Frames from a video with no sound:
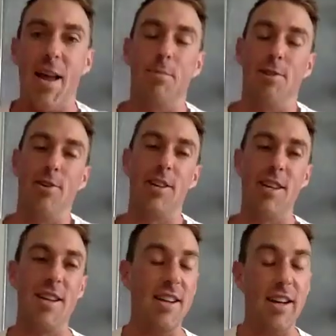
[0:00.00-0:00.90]

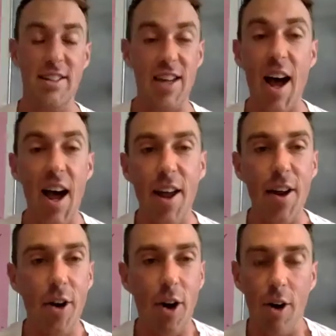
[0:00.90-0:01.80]
absolutely
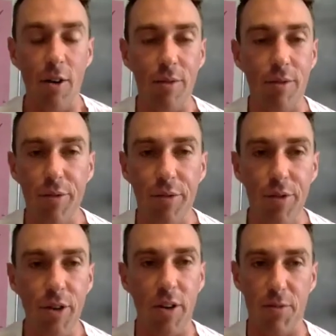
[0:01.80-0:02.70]
tired of
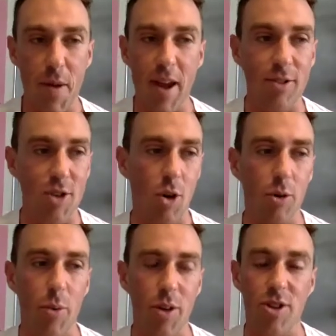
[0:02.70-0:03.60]
being
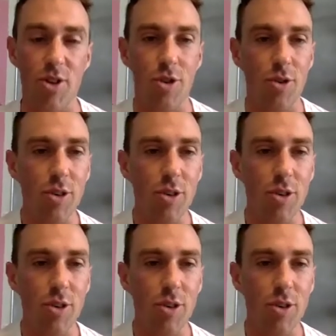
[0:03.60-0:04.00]
told what to do.